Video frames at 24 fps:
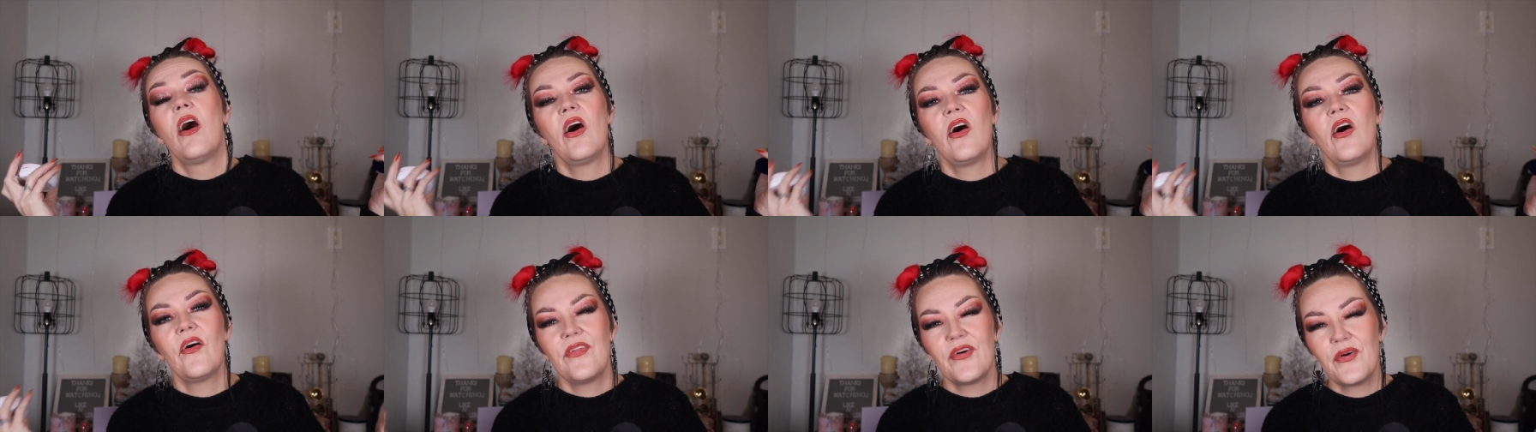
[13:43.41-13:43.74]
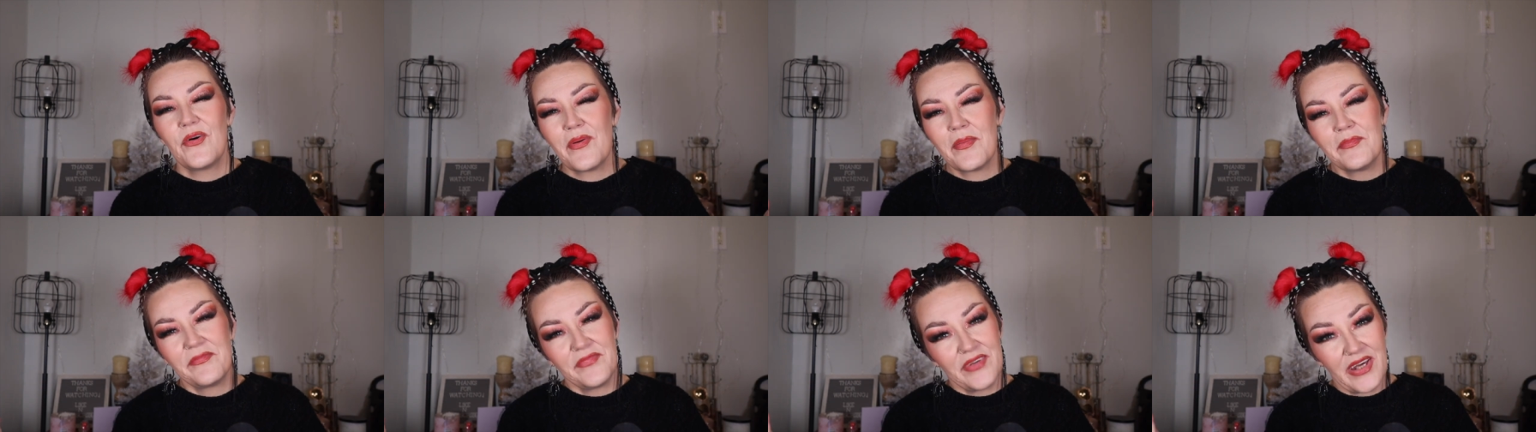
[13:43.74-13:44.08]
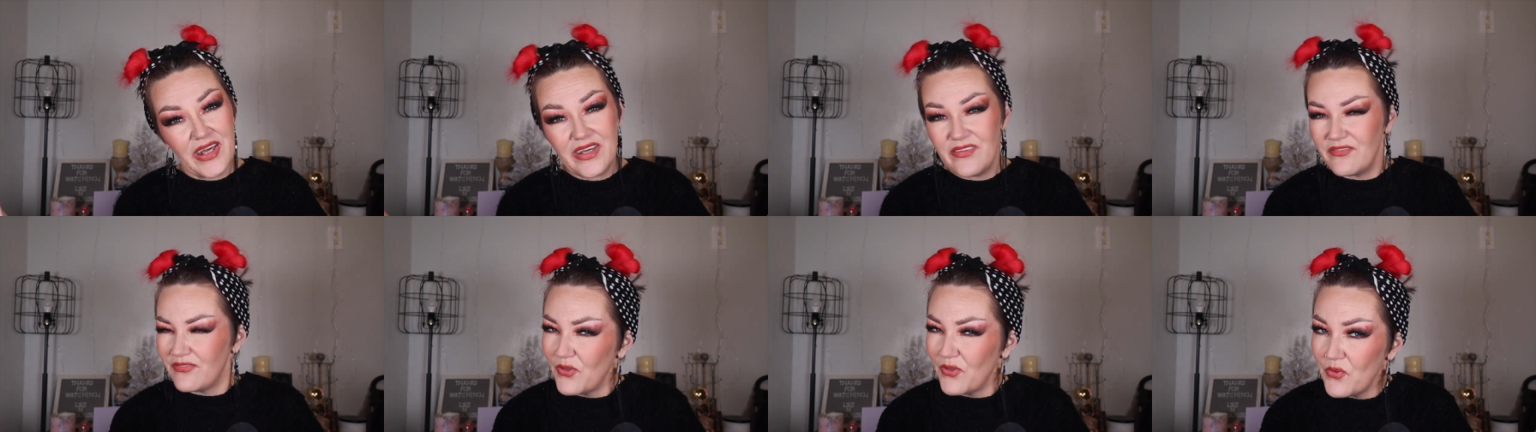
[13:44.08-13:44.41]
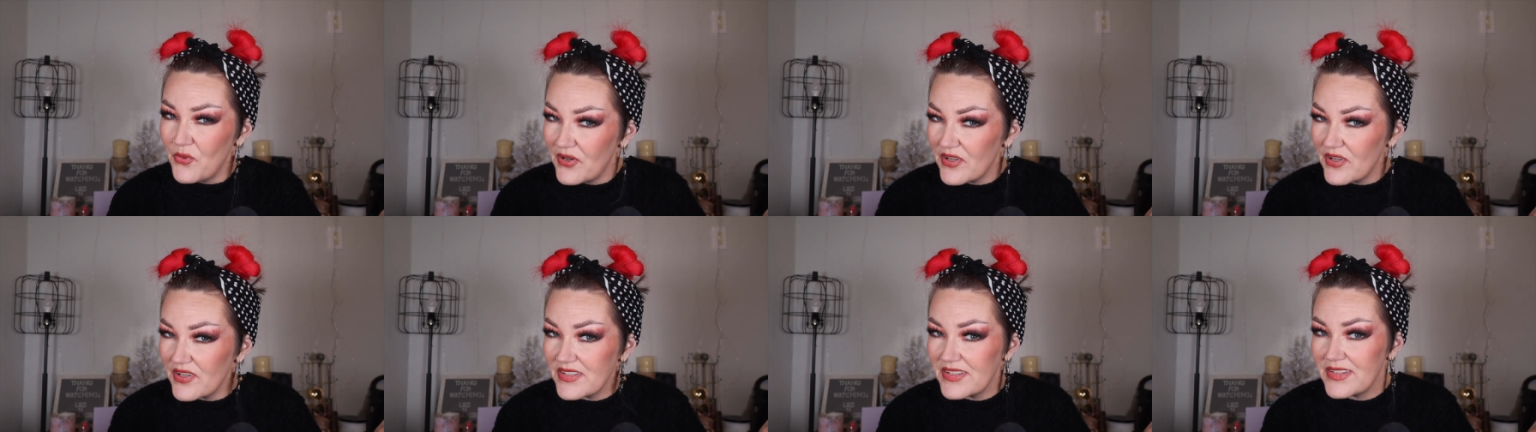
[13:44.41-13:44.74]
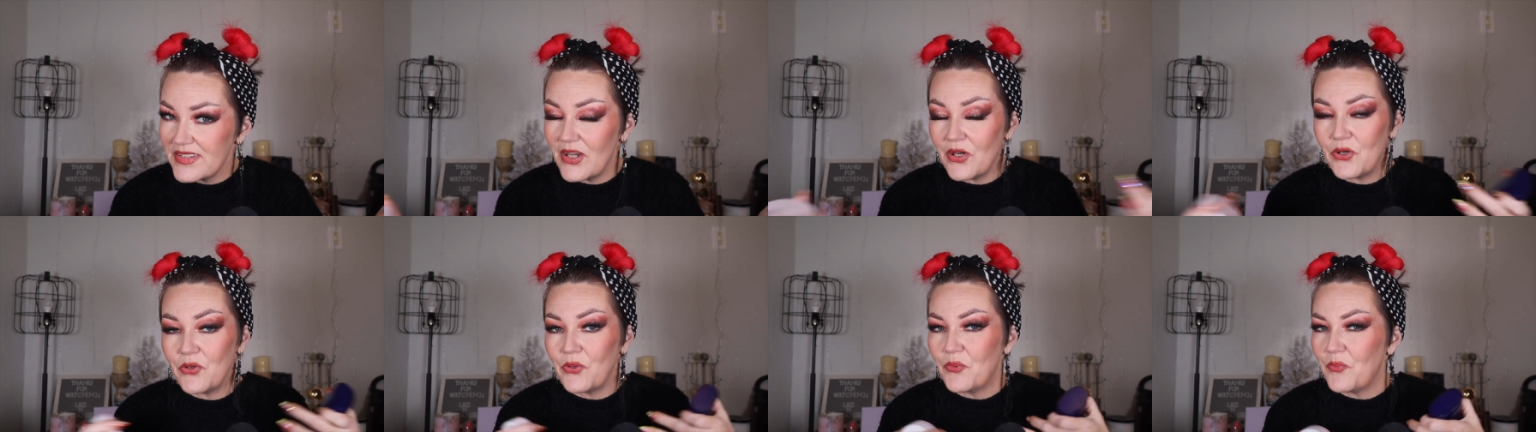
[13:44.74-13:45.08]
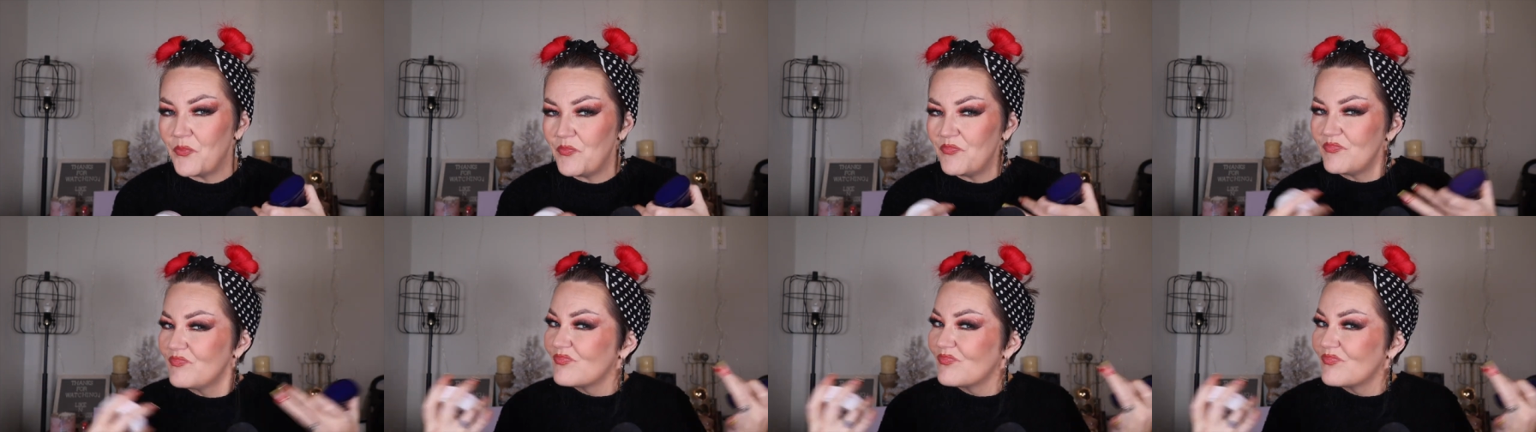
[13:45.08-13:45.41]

although I'm in Florida, so